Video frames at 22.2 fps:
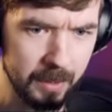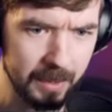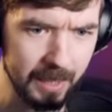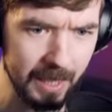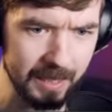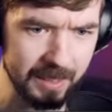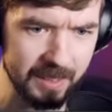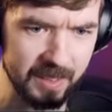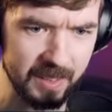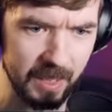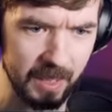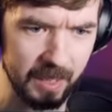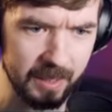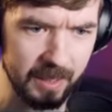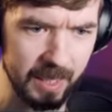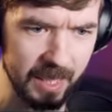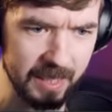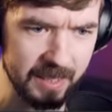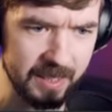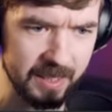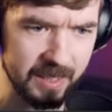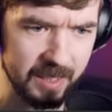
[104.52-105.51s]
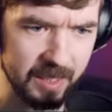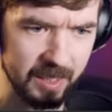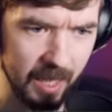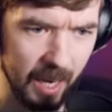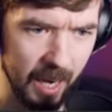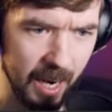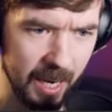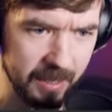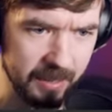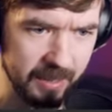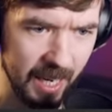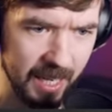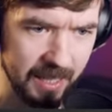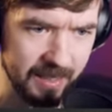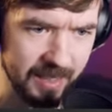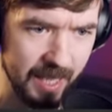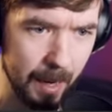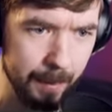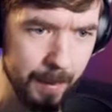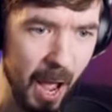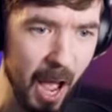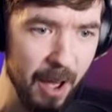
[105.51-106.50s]
That's the- that's- uh, that's
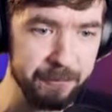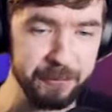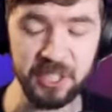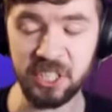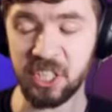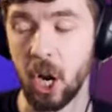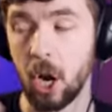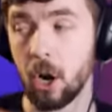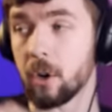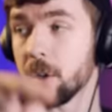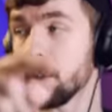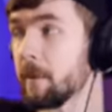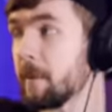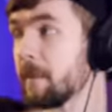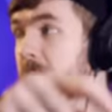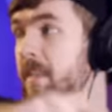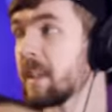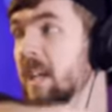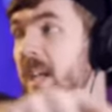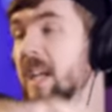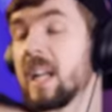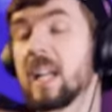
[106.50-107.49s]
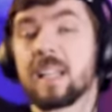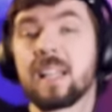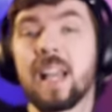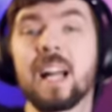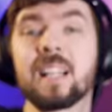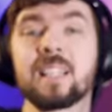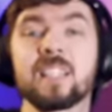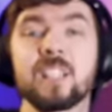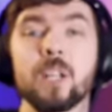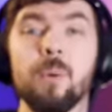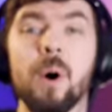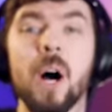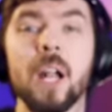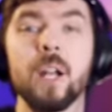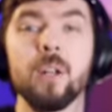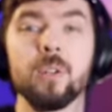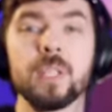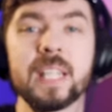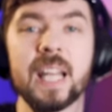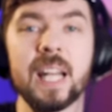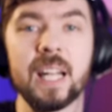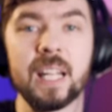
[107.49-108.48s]
him, officer! That's the one
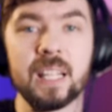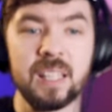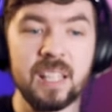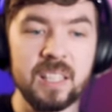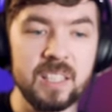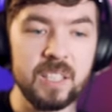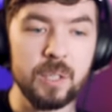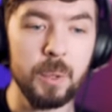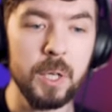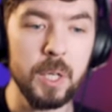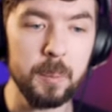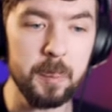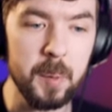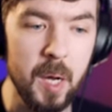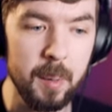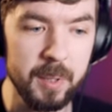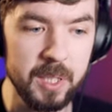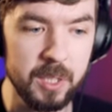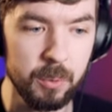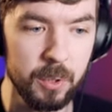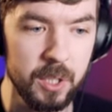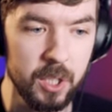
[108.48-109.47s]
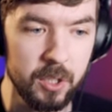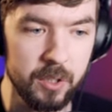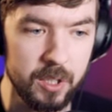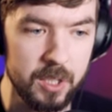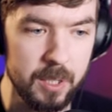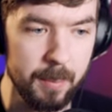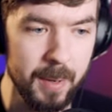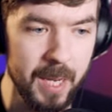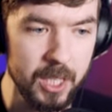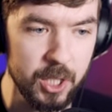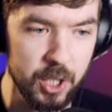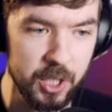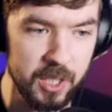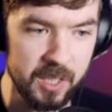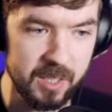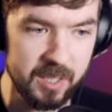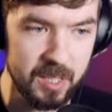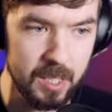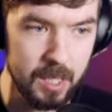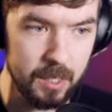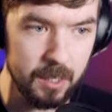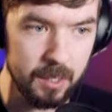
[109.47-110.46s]
who did it! That's the one who brought me to another dimension,
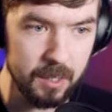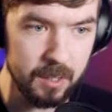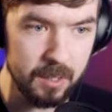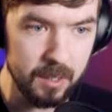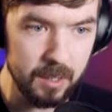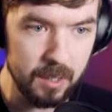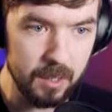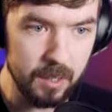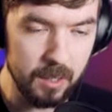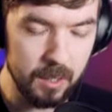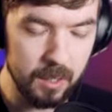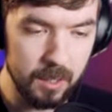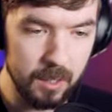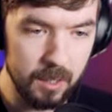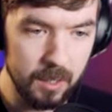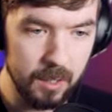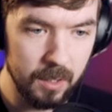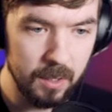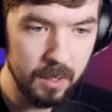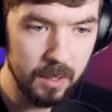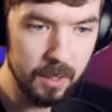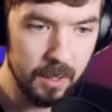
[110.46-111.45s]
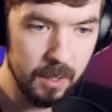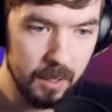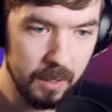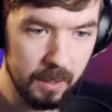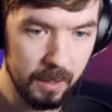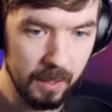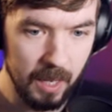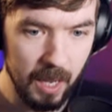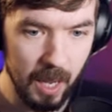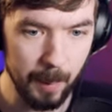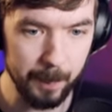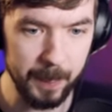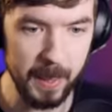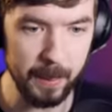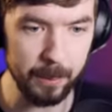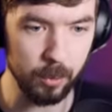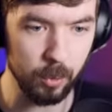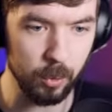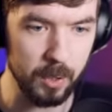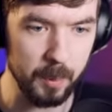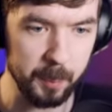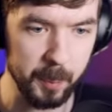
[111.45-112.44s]
isn't it? And
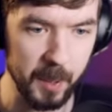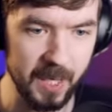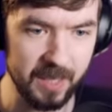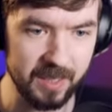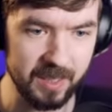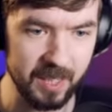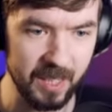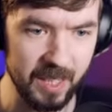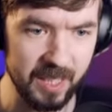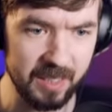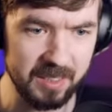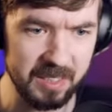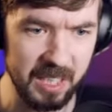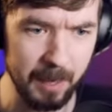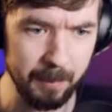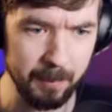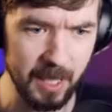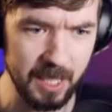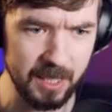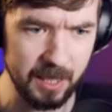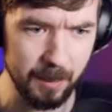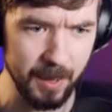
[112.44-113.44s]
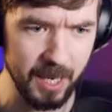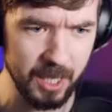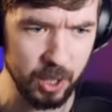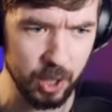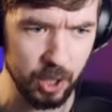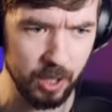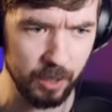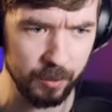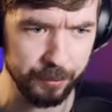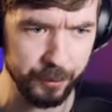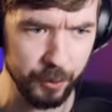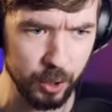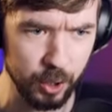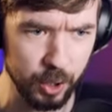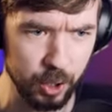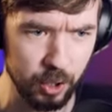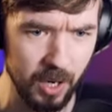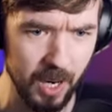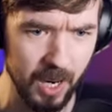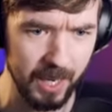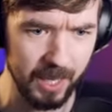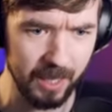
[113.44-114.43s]
people were impressed that I escaped that dimension on first
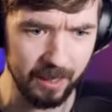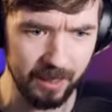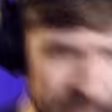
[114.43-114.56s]
try.